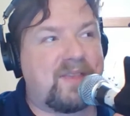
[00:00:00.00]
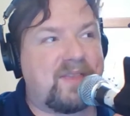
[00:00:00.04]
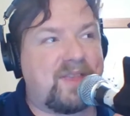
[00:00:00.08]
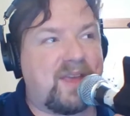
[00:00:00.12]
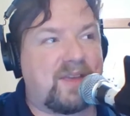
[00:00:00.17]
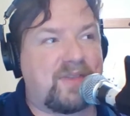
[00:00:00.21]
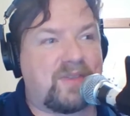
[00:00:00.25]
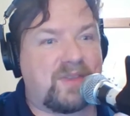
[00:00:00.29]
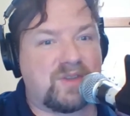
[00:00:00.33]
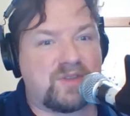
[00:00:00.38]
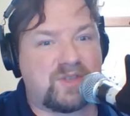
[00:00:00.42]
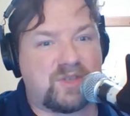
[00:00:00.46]

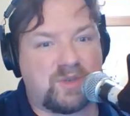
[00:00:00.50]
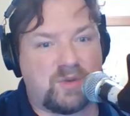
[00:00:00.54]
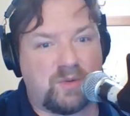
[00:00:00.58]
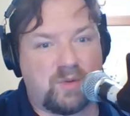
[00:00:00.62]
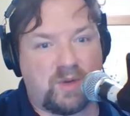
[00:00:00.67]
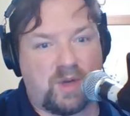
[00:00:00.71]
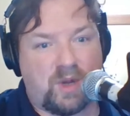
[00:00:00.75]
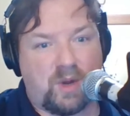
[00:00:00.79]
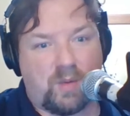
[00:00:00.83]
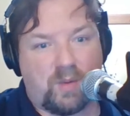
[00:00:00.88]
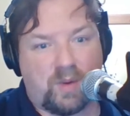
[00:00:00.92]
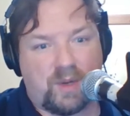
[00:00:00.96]
that the
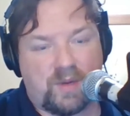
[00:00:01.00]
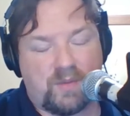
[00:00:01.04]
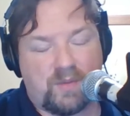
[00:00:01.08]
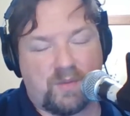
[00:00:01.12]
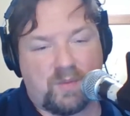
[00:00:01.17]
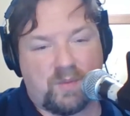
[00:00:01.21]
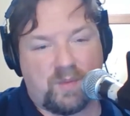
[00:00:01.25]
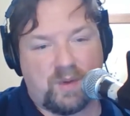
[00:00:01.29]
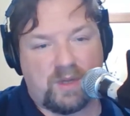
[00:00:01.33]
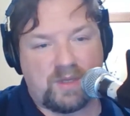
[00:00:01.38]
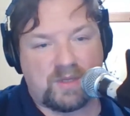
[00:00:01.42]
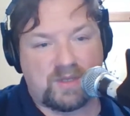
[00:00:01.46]
studio
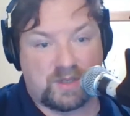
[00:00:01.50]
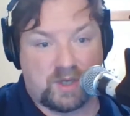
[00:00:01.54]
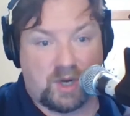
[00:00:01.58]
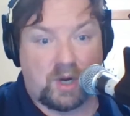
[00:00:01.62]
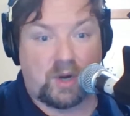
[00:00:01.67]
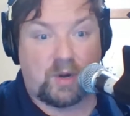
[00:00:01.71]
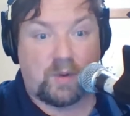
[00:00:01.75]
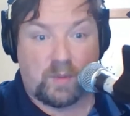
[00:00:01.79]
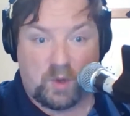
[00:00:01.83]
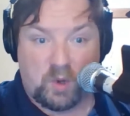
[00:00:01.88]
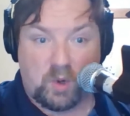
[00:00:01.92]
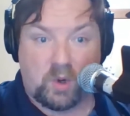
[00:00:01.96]
we
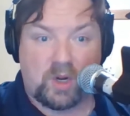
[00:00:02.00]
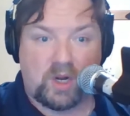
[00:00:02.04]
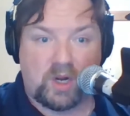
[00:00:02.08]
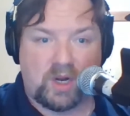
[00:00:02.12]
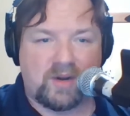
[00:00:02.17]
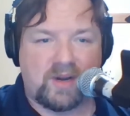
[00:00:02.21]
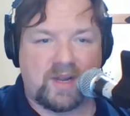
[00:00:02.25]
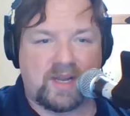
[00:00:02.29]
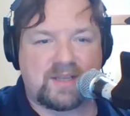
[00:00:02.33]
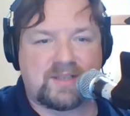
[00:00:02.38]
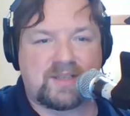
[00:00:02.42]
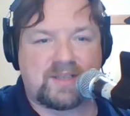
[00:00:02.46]
started recording
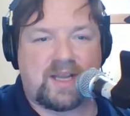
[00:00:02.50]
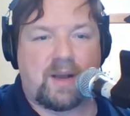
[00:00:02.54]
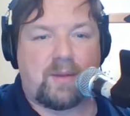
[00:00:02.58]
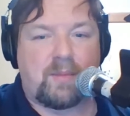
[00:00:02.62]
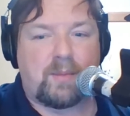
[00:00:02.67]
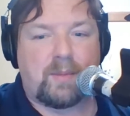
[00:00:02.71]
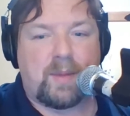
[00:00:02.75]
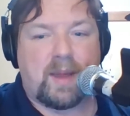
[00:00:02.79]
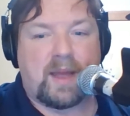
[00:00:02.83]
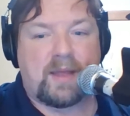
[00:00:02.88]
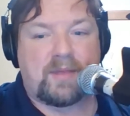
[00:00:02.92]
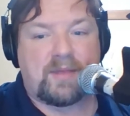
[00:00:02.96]
our next
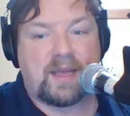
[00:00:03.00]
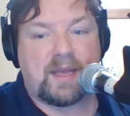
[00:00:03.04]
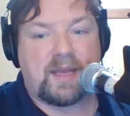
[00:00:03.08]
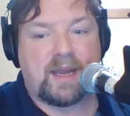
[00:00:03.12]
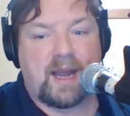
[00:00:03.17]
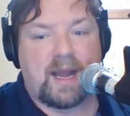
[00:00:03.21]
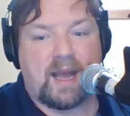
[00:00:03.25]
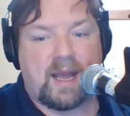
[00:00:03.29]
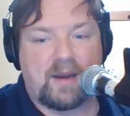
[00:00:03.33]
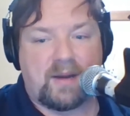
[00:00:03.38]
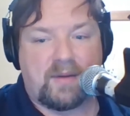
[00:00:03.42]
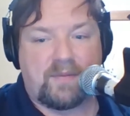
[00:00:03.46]
album at, they
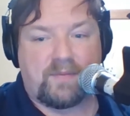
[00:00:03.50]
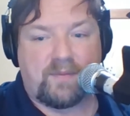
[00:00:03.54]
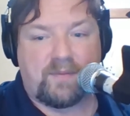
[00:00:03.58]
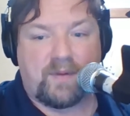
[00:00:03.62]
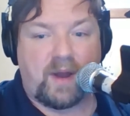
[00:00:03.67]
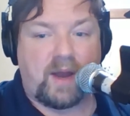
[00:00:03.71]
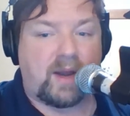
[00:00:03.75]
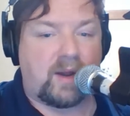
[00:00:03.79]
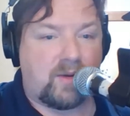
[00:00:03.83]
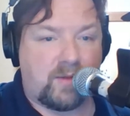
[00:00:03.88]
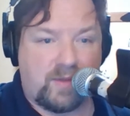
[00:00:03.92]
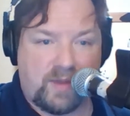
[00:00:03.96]
had a
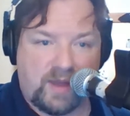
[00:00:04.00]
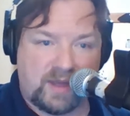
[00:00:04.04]
fire.